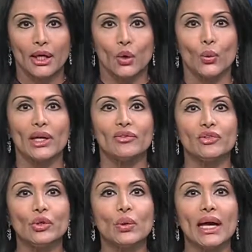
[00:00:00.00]
We have
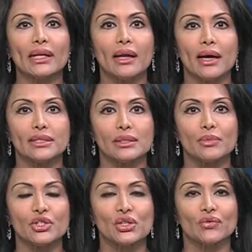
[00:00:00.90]
new headlines
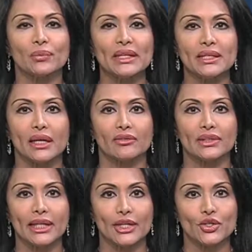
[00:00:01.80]
emerging from India
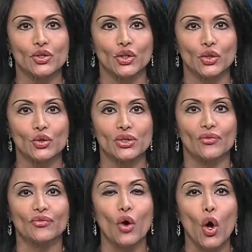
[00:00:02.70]
related to the use of
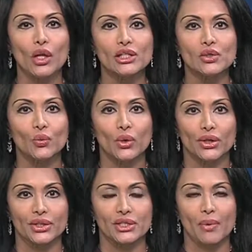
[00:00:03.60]
false
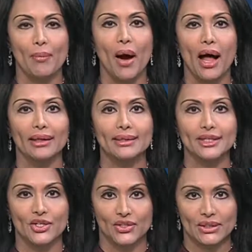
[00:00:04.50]
words by
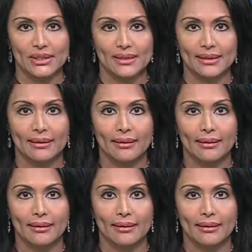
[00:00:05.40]
politicians.